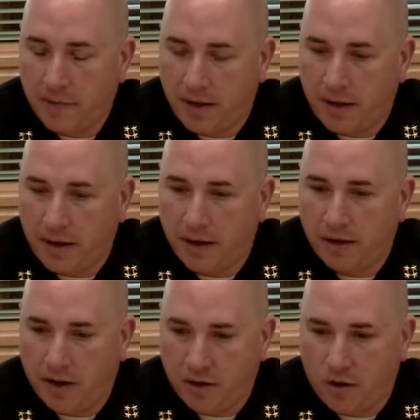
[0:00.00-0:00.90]

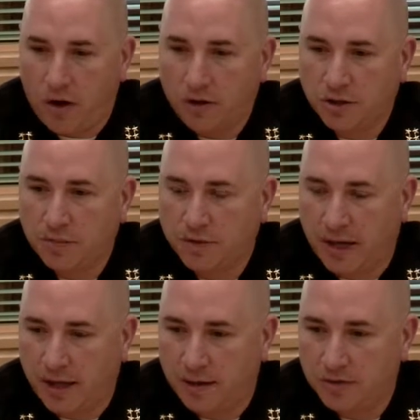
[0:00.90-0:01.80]
in calls
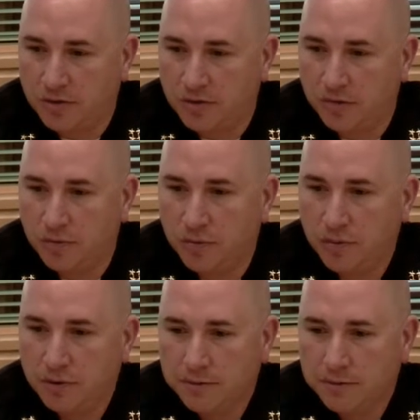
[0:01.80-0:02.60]
pertaining to